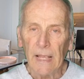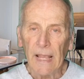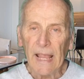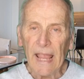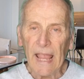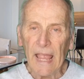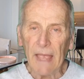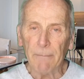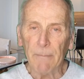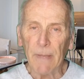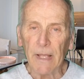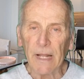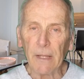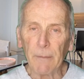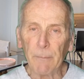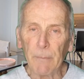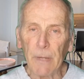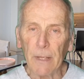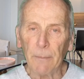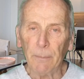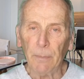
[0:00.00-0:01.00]
And many
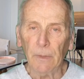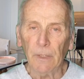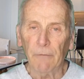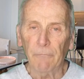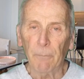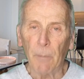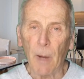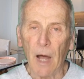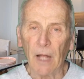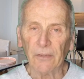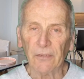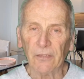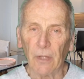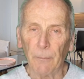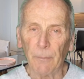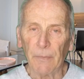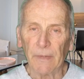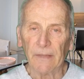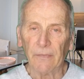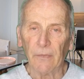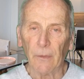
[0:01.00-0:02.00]
people have bought
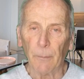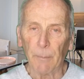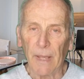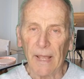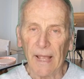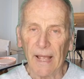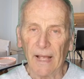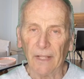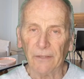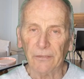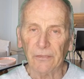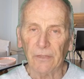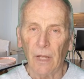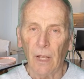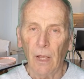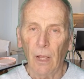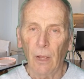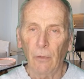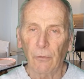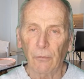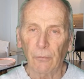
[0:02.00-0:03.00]
something in the past
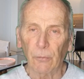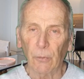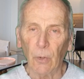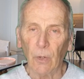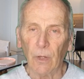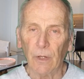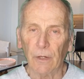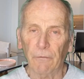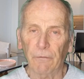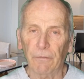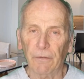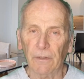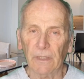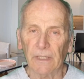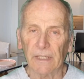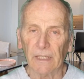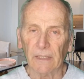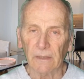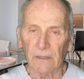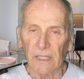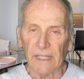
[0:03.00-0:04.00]
through an
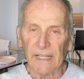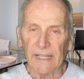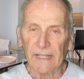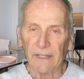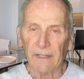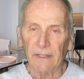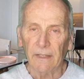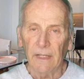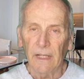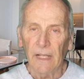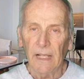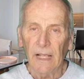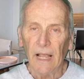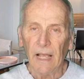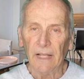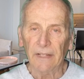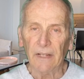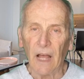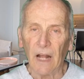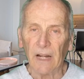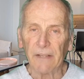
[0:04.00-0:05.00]
affiliate link and
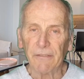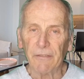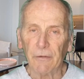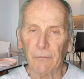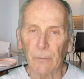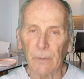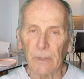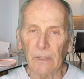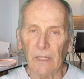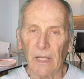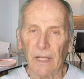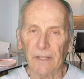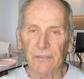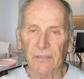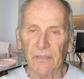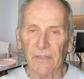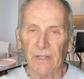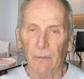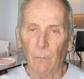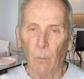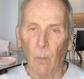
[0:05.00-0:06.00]
not even realized
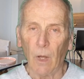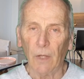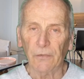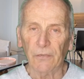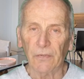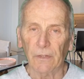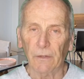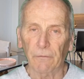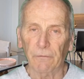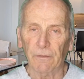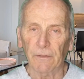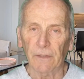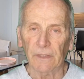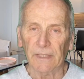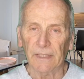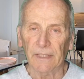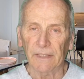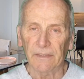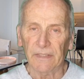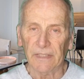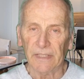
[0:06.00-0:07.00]
that it was an
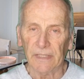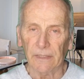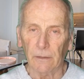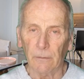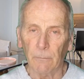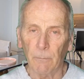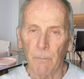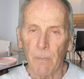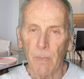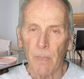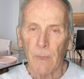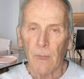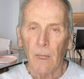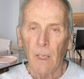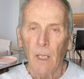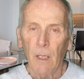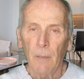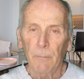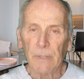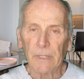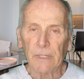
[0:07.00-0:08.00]
affiliate deal.
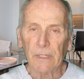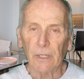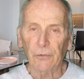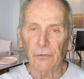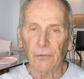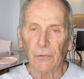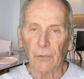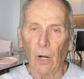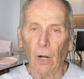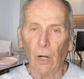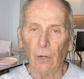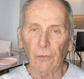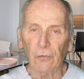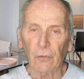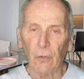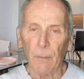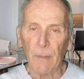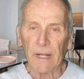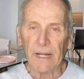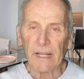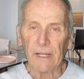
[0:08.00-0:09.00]
Because there are so
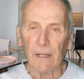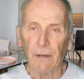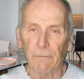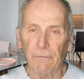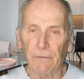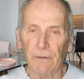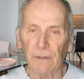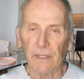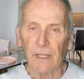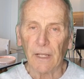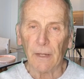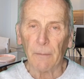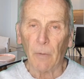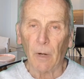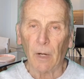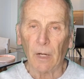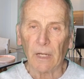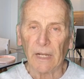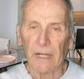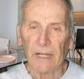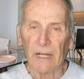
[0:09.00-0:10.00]
many affiliate
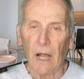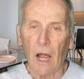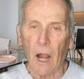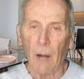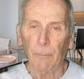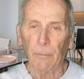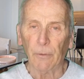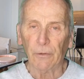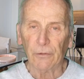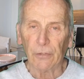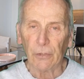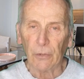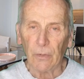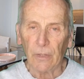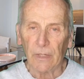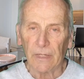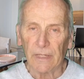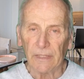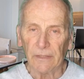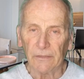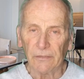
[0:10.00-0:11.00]
marketing
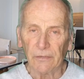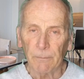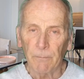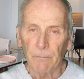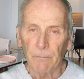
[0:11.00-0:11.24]
opportunities,